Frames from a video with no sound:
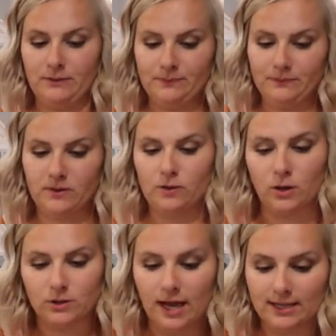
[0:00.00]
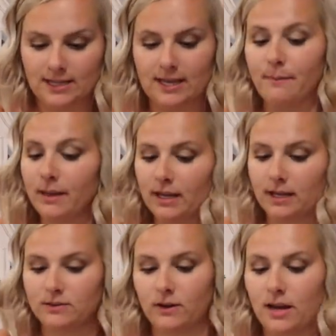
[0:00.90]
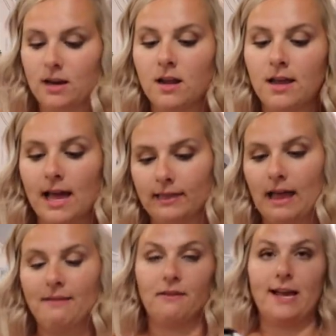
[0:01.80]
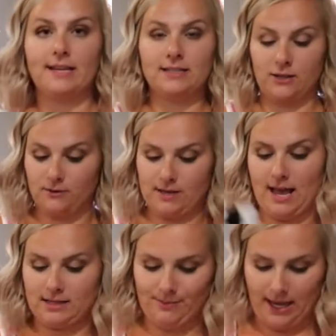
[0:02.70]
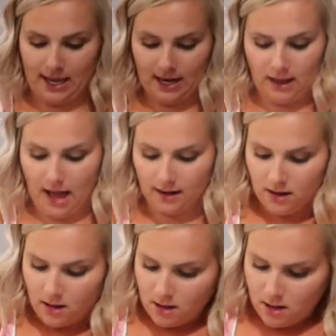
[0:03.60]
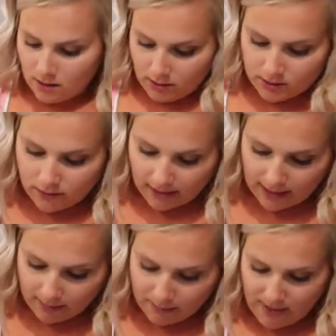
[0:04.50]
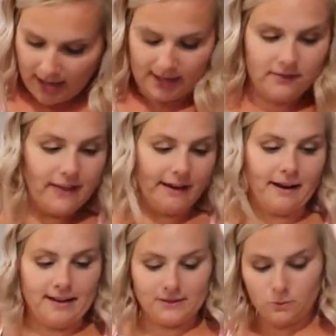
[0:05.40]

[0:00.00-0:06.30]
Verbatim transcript: It also has some Mickeys on it, and Lila likes to use that as a blanket a lot. So I keep that in there as